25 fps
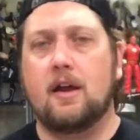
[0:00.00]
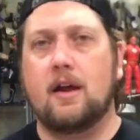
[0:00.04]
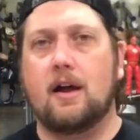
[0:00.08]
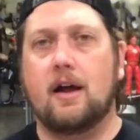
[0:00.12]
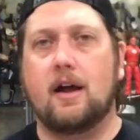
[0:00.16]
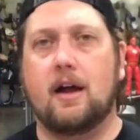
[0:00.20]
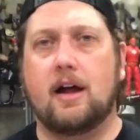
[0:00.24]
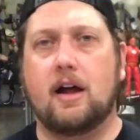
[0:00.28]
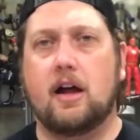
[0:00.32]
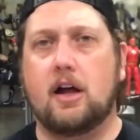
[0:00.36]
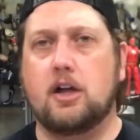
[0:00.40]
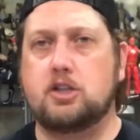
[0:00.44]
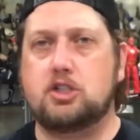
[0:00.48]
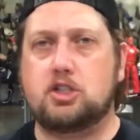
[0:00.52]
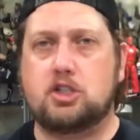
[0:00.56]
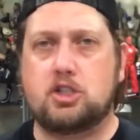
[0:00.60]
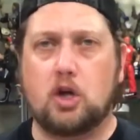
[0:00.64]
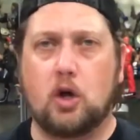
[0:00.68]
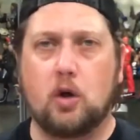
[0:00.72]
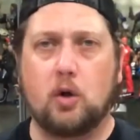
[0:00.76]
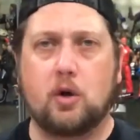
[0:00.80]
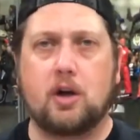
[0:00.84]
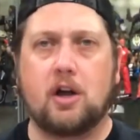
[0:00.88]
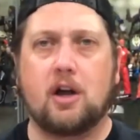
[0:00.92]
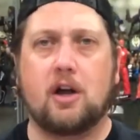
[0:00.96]
a
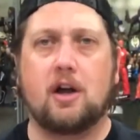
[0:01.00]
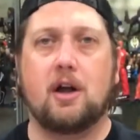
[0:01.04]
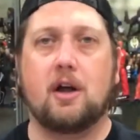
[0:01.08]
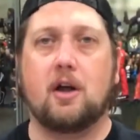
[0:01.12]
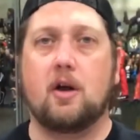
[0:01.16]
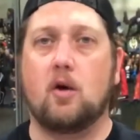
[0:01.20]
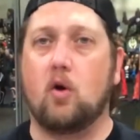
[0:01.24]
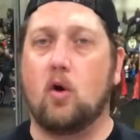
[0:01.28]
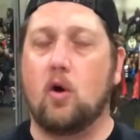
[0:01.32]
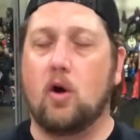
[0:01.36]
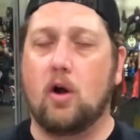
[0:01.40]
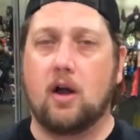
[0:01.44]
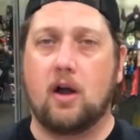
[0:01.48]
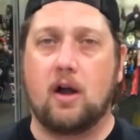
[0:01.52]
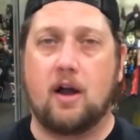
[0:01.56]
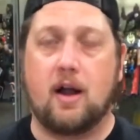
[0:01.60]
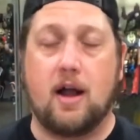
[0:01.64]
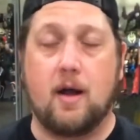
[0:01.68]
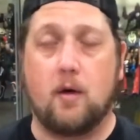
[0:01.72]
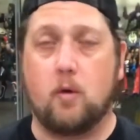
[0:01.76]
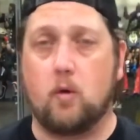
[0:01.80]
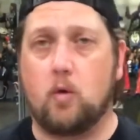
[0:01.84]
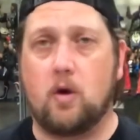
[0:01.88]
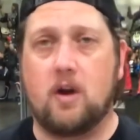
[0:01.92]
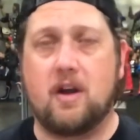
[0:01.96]
Joker, or
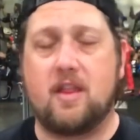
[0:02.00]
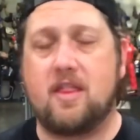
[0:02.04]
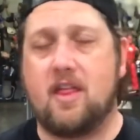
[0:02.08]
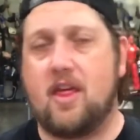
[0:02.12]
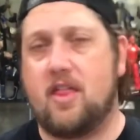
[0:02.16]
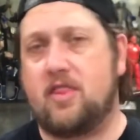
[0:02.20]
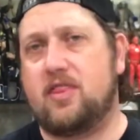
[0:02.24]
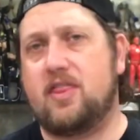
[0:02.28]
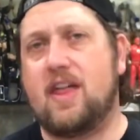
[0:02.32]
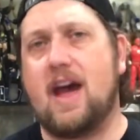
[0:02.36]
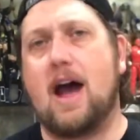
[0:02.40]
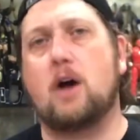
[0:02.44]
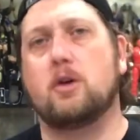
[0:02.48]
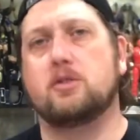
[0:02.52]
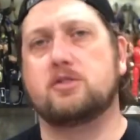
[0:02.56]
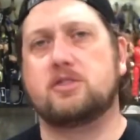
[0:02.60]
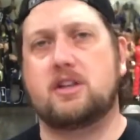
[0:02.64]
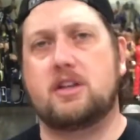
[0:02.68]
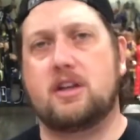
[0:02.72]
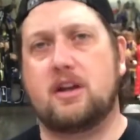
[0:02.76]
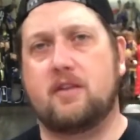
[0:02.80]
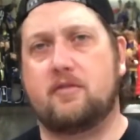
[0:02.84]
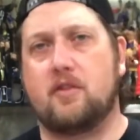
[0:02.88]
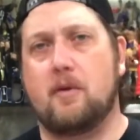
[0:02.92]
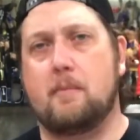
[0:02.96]
one of the 1,000
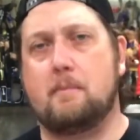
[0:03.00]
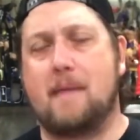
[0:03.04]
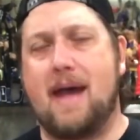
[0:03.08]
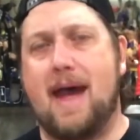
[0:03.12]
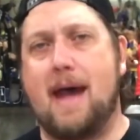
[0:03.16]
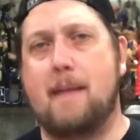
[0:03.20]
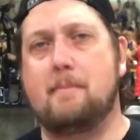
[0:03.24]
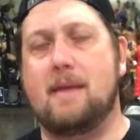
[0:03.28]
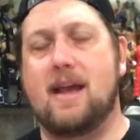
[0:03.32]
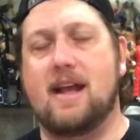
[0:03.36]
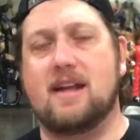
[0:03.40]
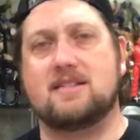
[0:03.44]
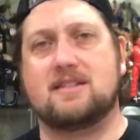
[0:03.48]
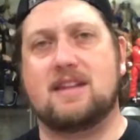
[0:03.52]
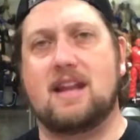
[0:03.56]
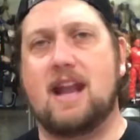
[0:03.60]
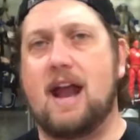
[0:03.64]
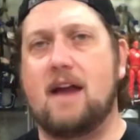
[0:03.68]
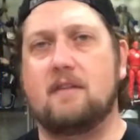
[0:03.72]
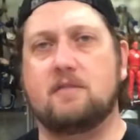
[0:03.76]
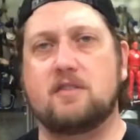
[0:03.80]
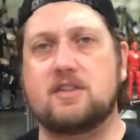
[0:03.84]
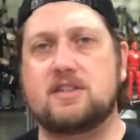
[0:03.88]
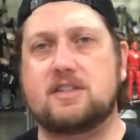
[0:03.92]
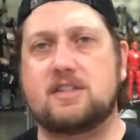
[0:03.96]
different Batmans in
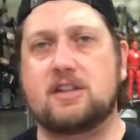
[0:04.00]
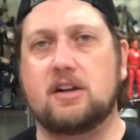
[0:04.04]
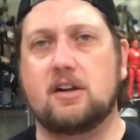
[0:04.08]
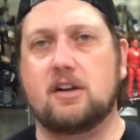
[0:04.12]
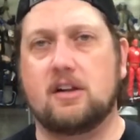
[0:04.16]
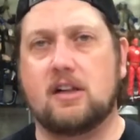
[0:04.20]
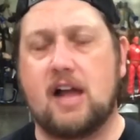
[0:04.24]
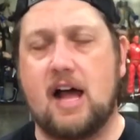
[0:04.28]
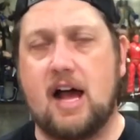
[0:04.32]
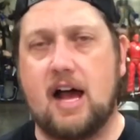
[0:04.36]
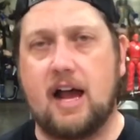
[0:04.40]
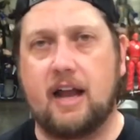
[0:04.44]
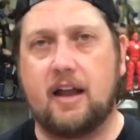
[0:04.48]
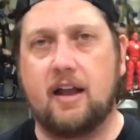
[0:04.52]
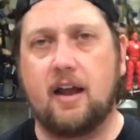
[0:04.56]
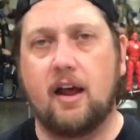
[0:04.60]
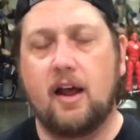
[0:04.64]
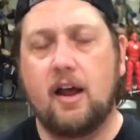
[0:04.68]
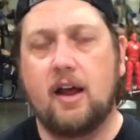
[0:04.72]
every single line.